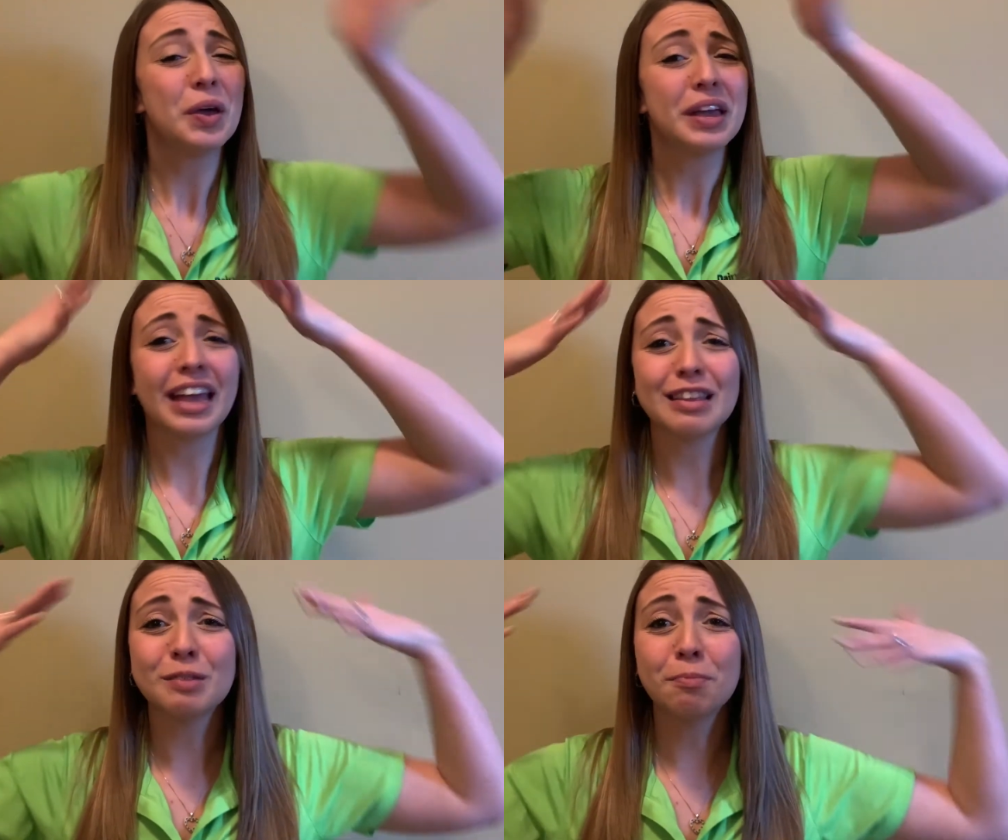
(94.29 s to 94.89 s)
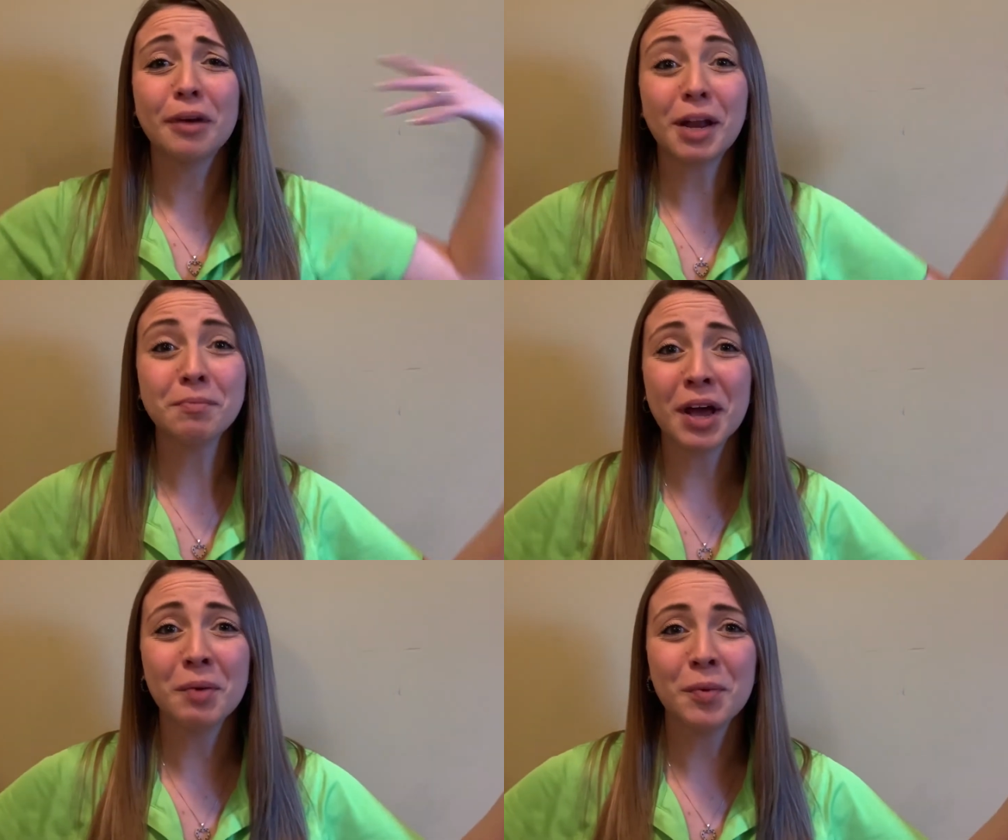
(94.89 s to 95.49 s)
get sprayed
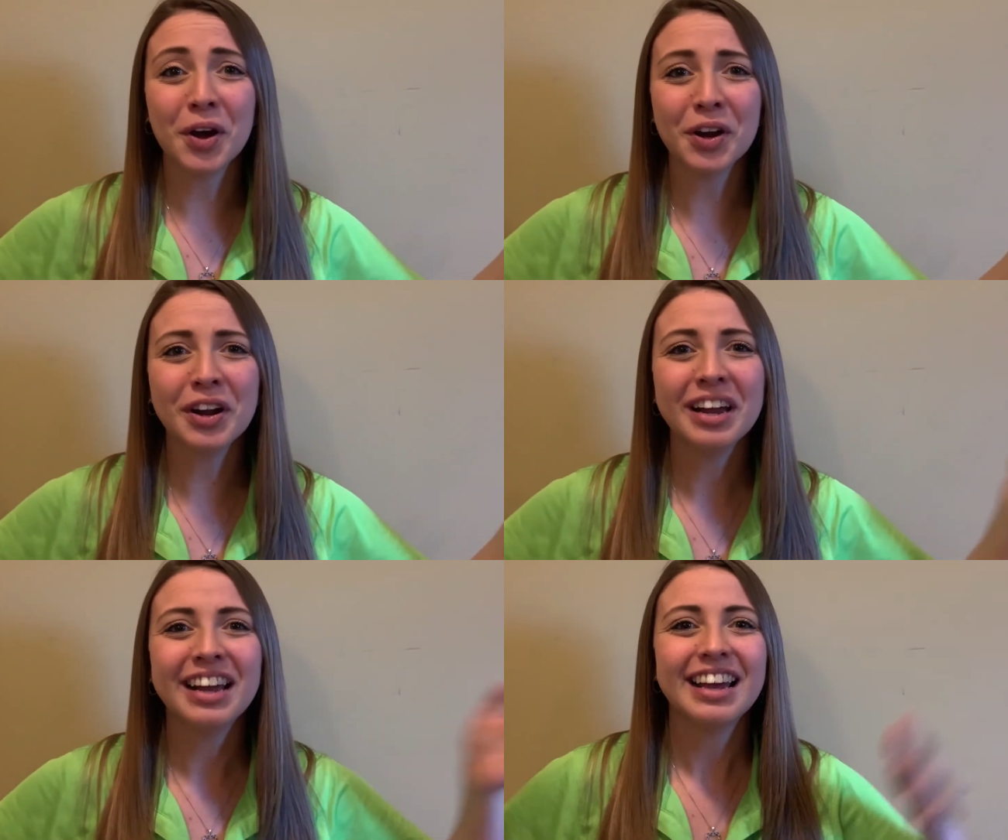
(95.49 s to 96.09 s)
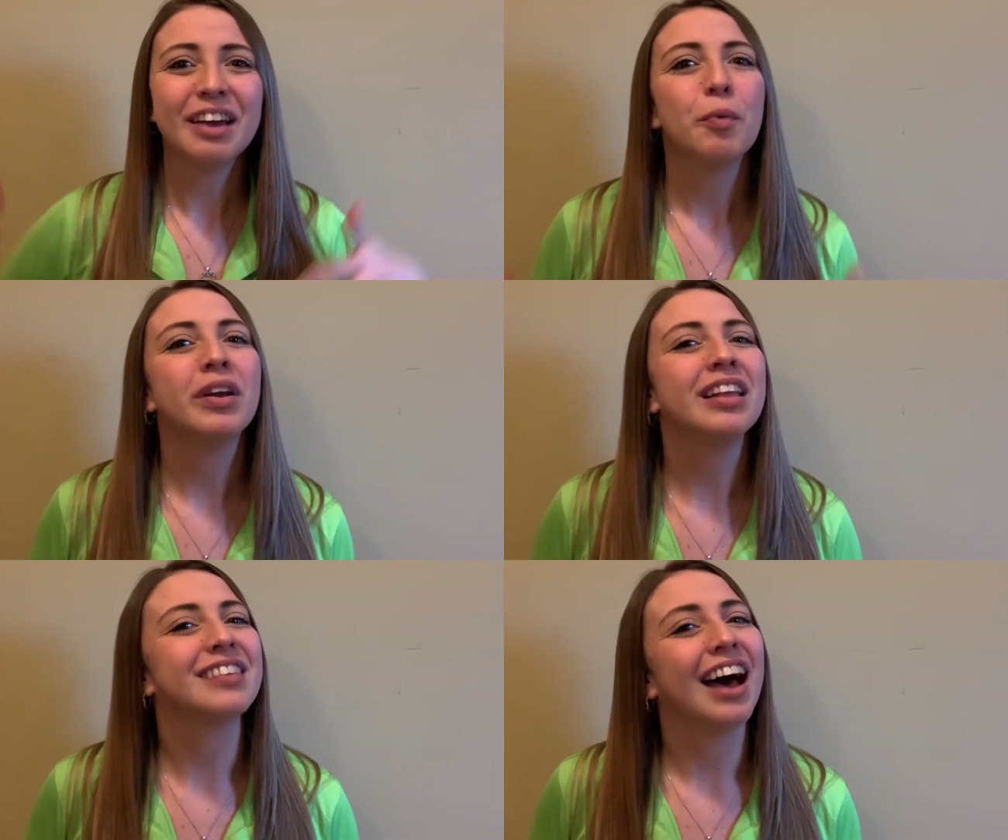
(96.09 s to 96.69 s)
by water when
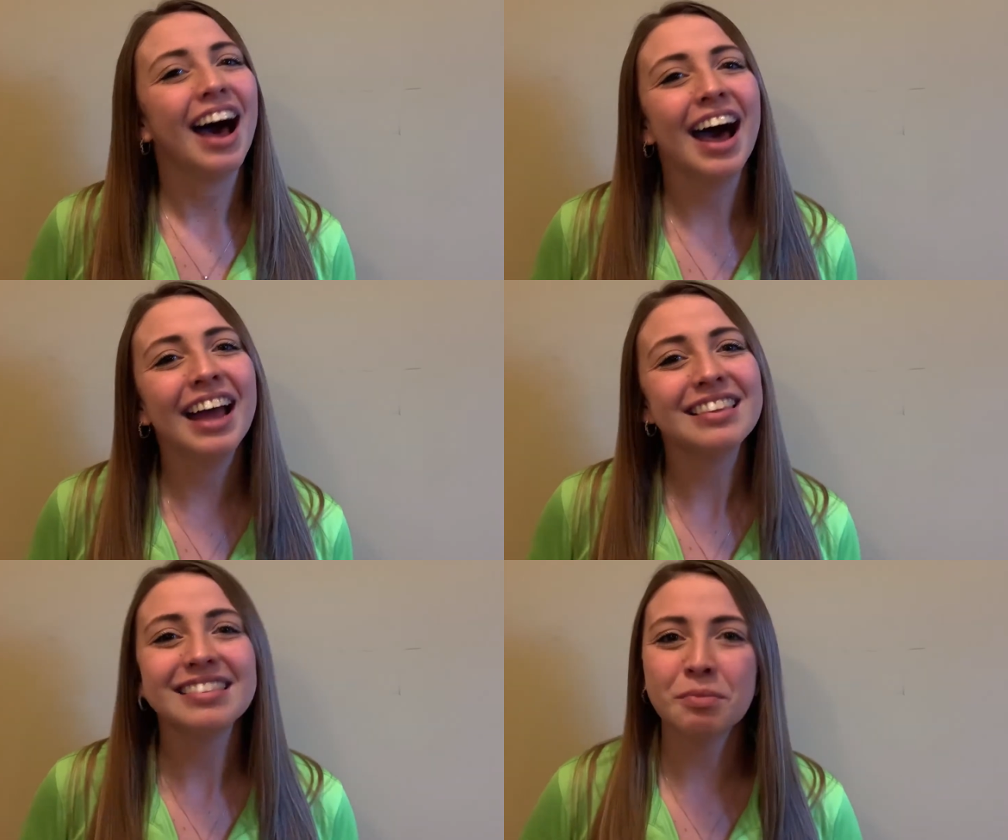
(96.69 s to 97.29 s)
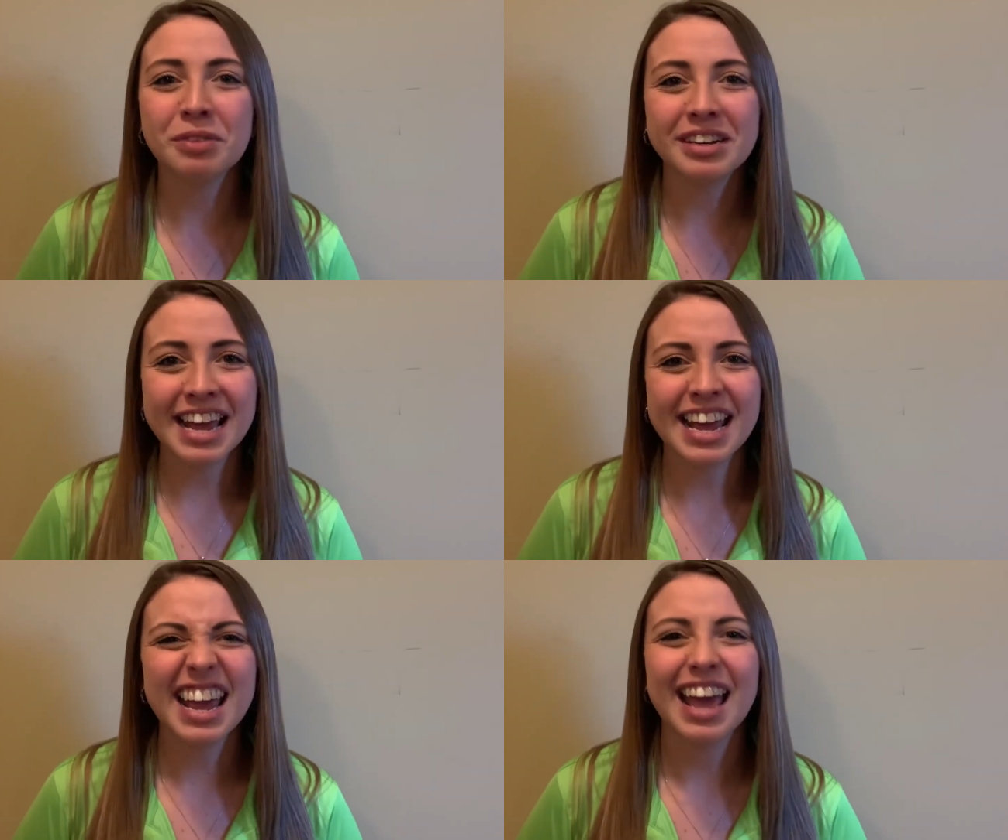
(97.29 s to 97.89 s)
it's a hot summer
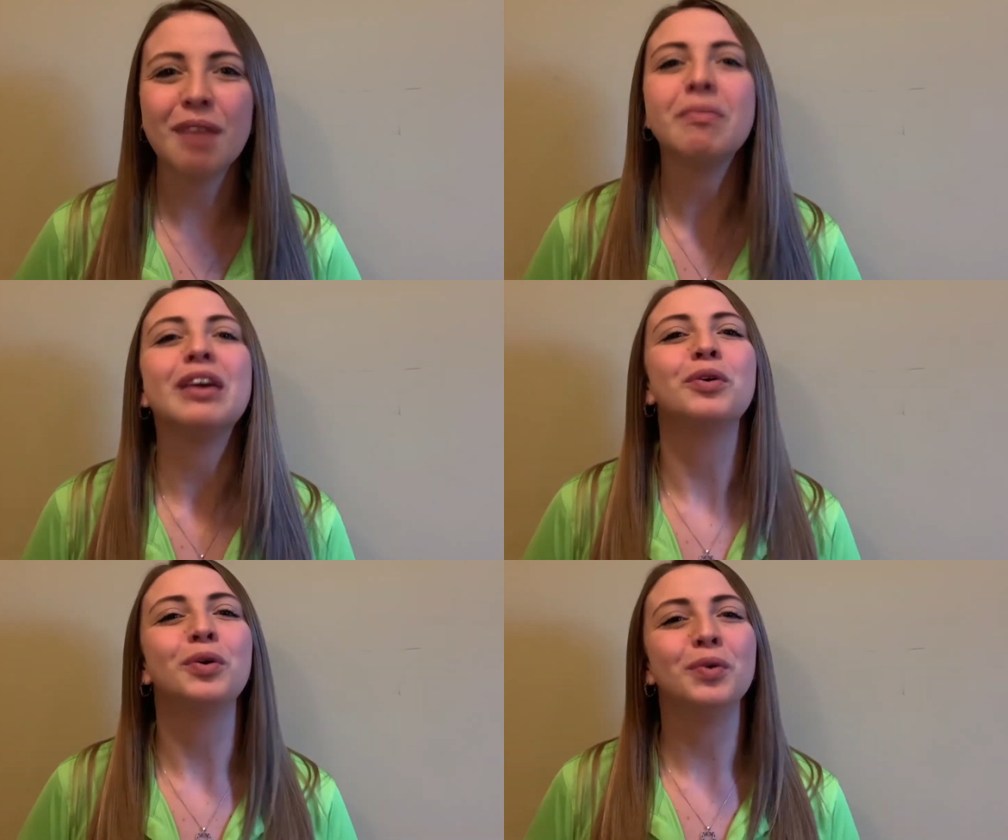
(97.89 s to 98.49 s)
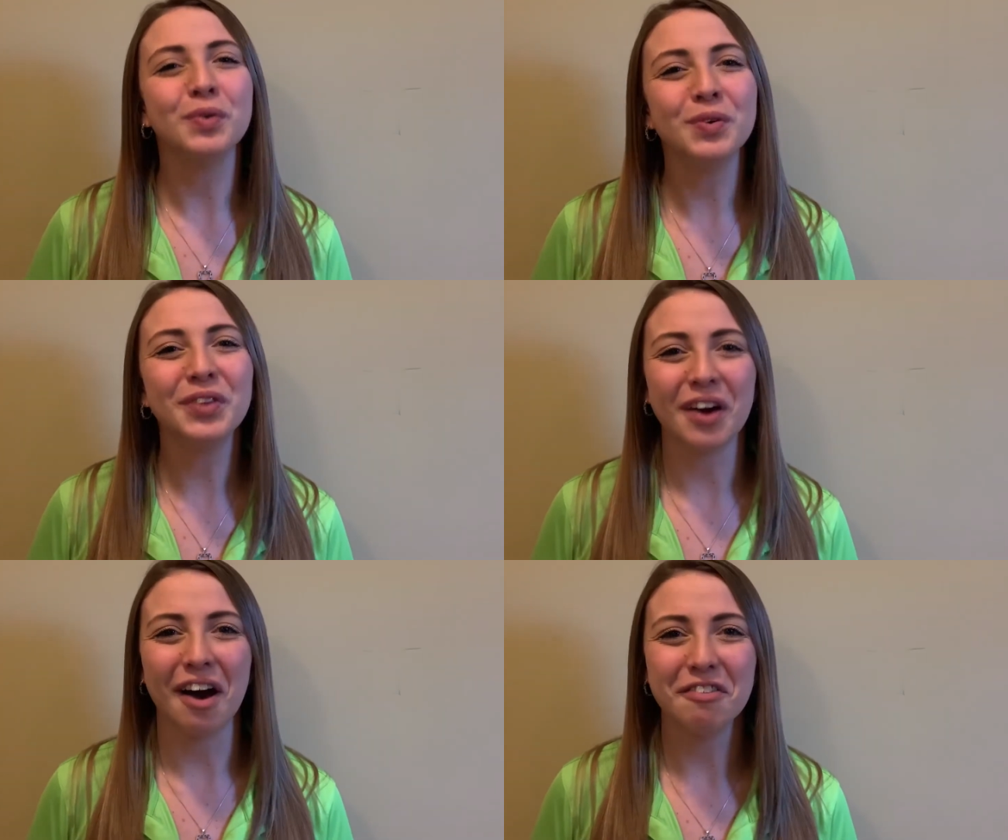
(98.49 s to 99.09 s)
day, and be cooled
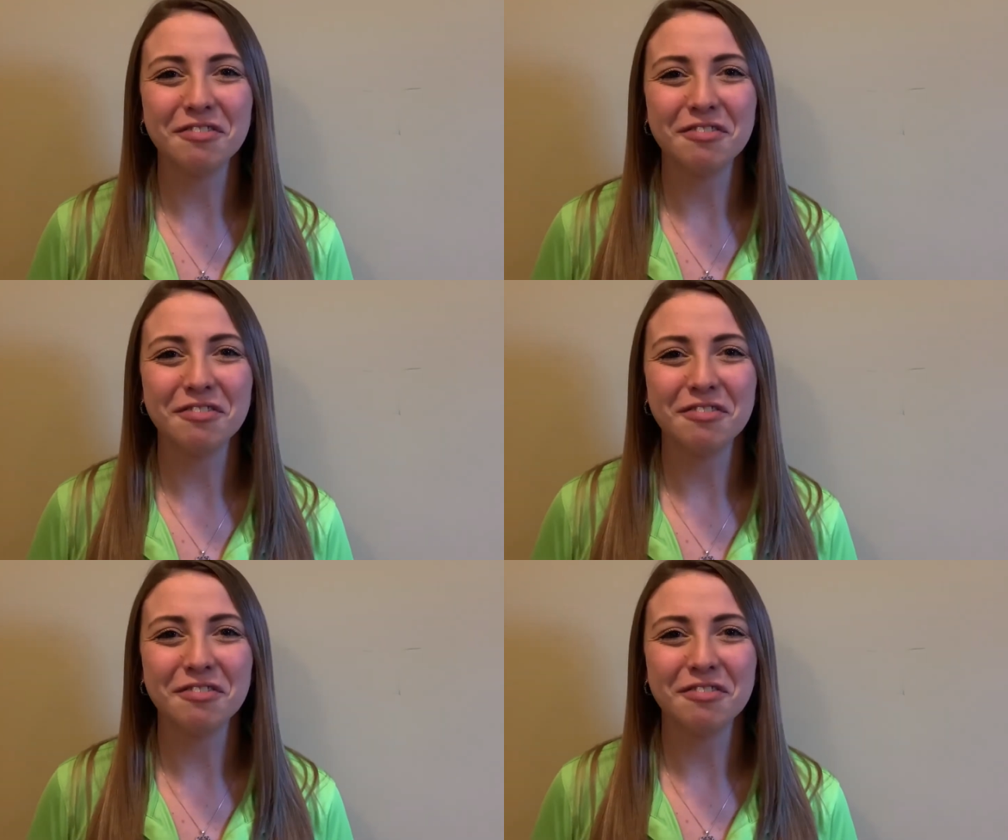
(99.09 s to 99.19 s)
off.